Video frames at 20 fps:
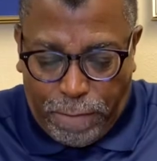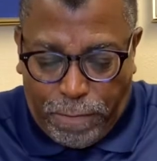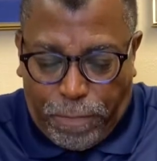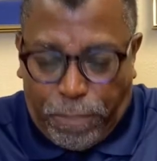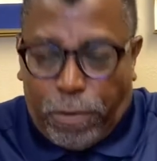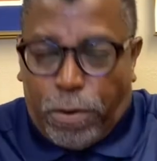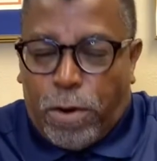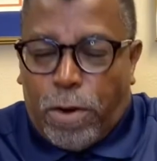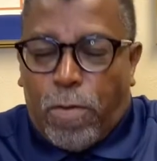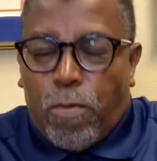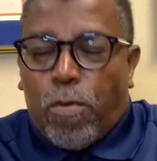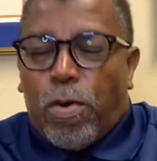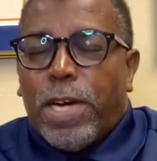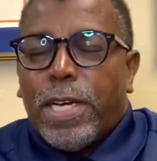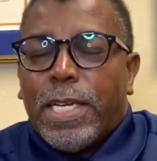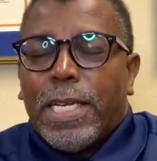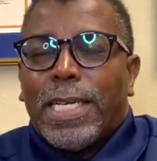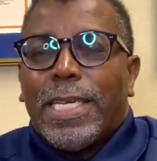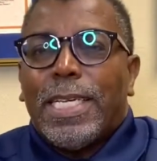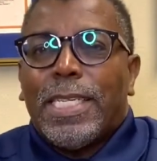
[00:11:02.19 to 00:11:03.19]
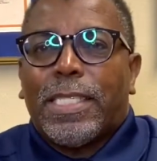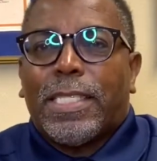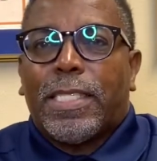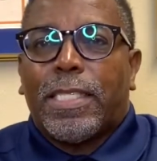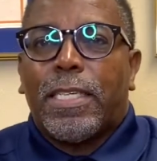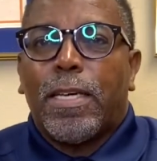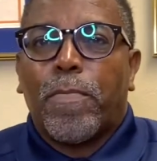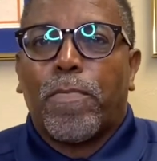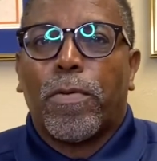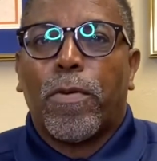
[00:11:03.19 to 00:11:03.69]
for what is
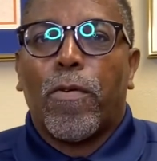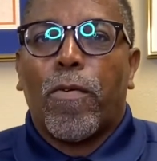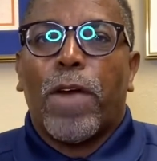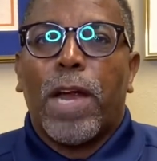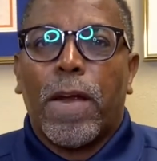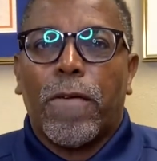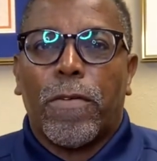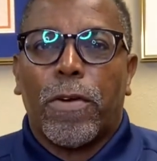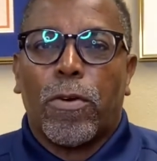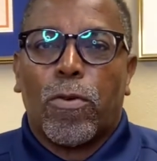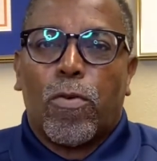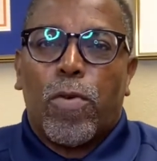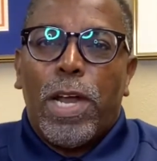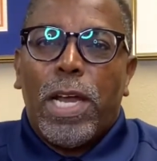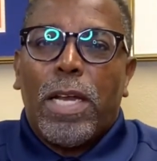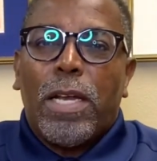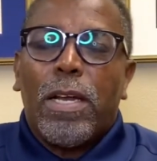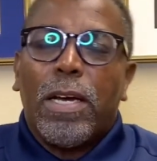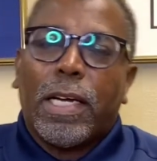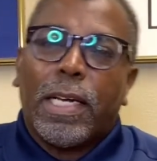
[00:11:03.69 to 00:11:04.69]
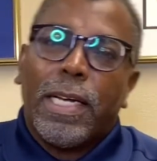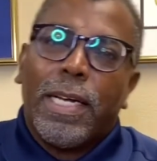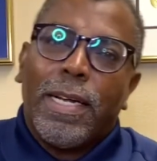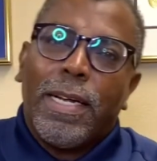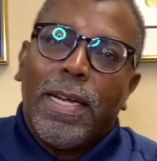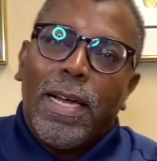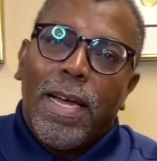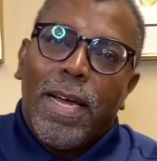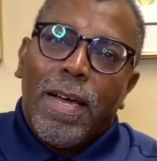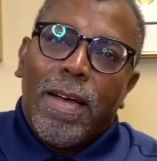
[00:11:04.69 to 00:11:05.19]
temporary. Quit
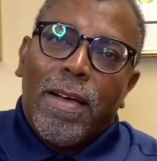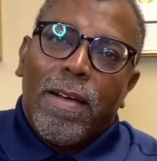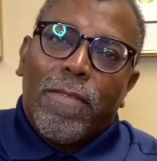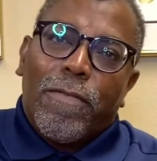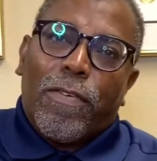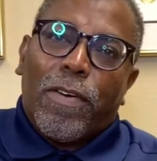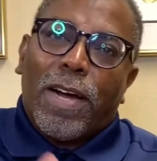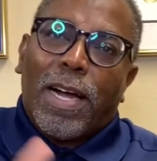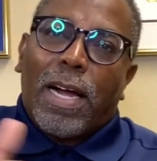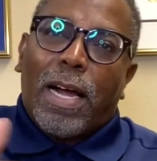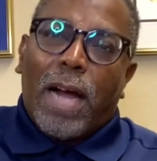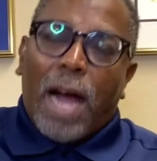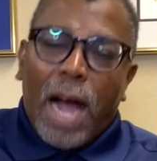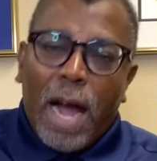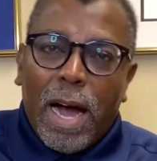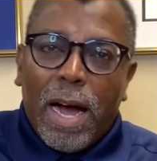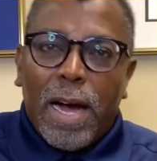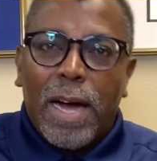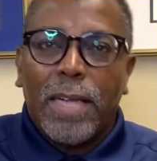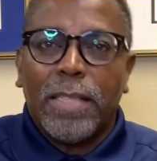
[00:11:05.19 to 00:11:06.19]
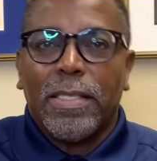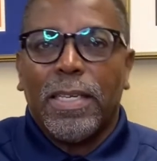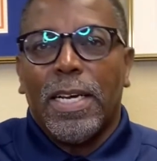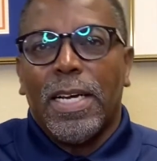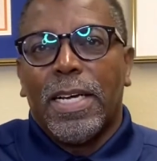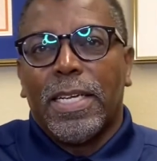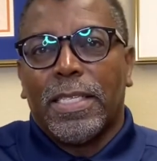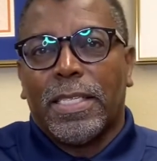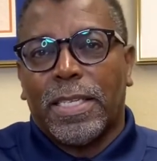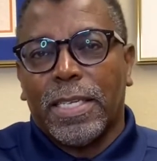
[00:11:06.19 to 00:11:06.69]
looking for God
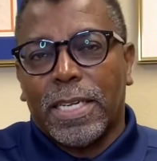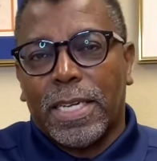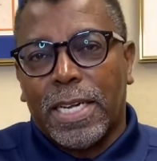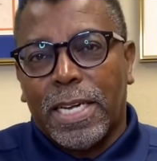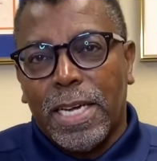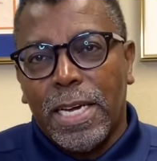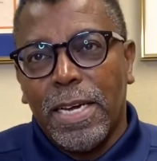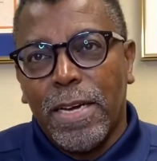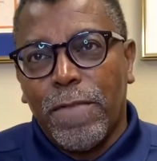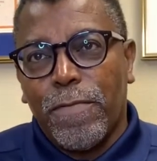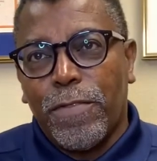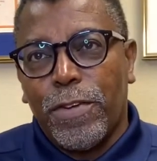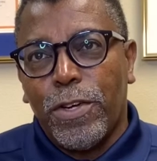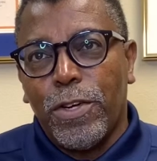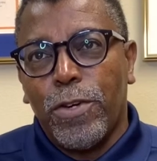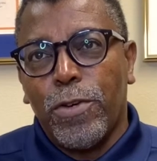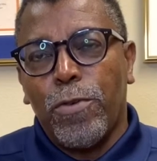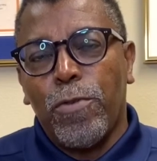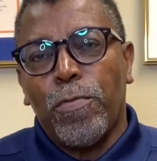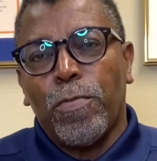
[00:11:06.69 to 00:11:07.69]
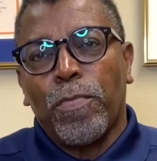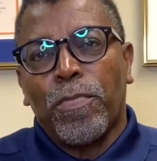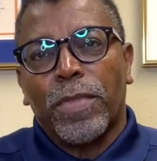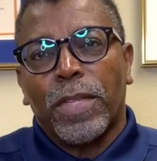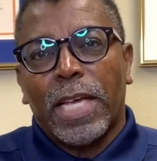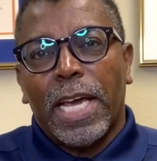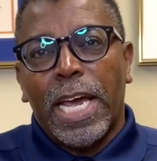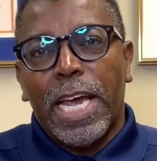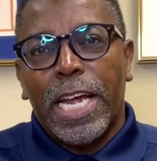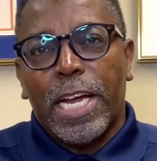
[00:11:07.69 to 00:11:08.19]
to give you
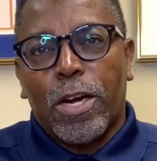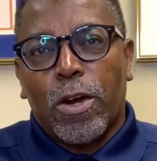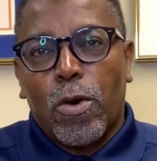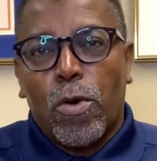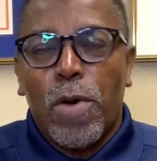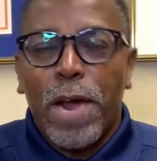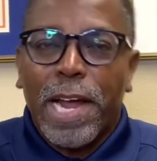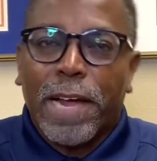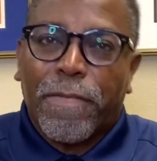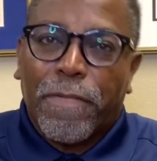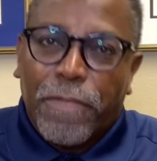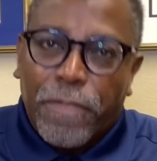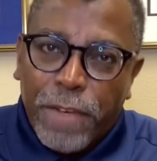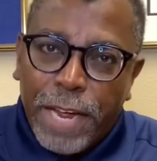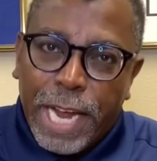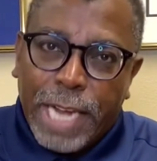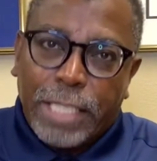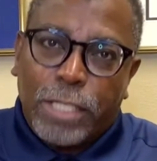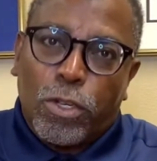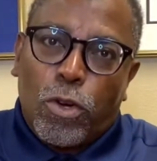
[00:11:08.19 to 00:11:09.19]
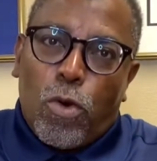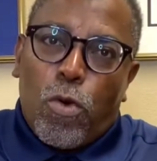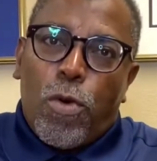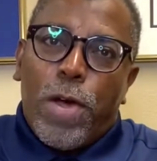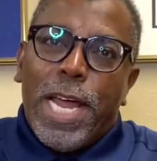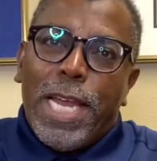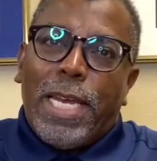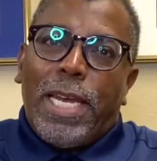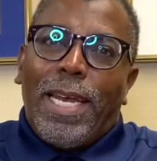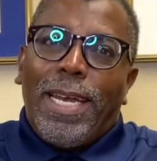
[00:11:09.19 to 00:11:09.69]
a quick fix.
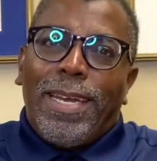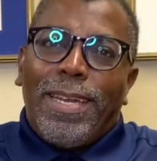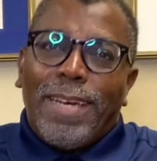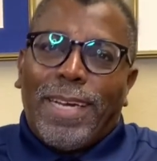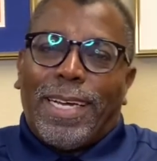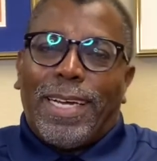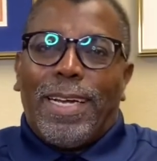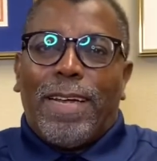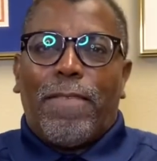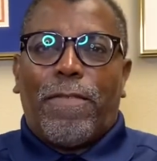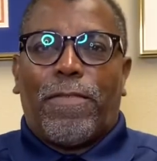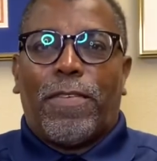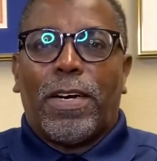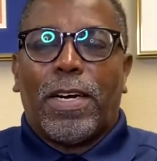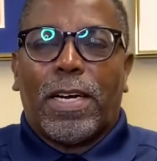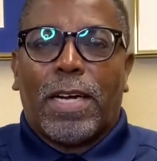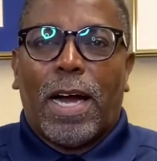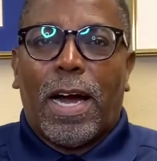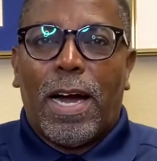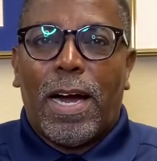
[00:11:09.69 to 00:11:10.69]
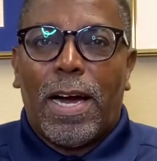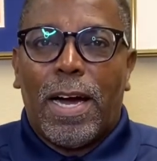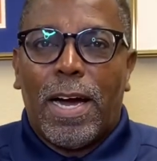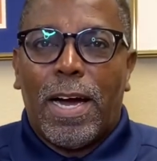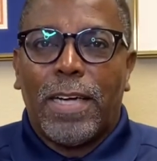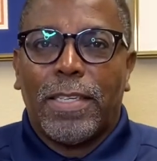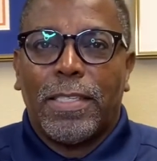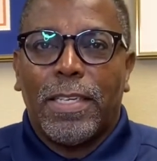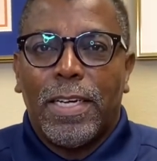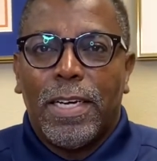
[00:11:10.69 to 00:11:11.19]
Quit looking for
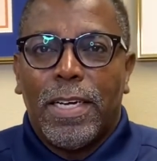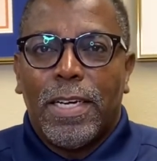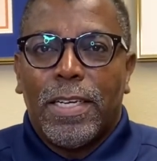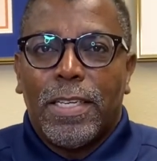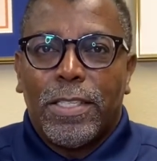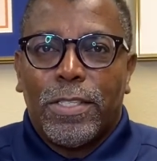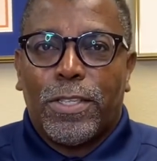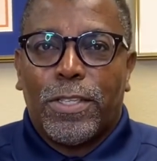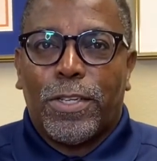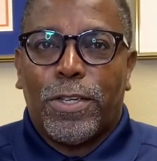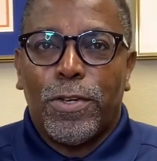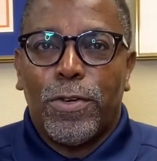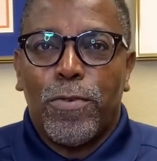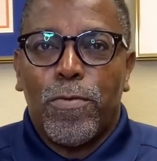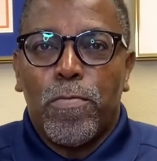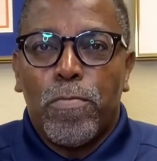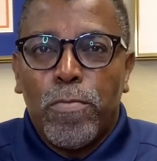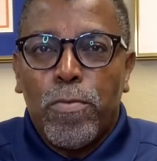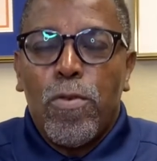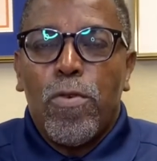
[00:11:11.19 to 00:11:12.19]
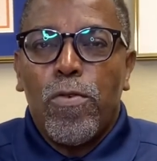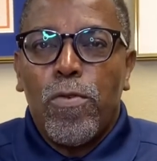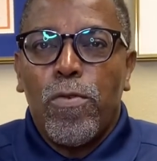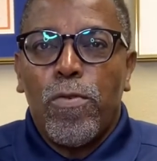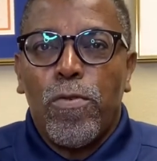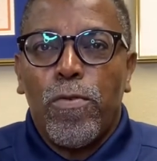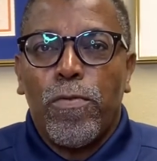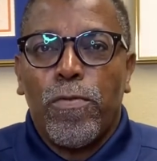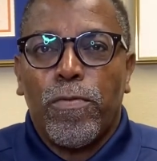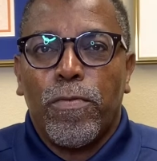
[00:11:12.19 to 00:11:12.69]
God to
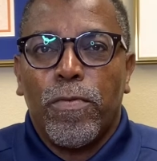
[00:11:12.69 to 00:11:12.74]
move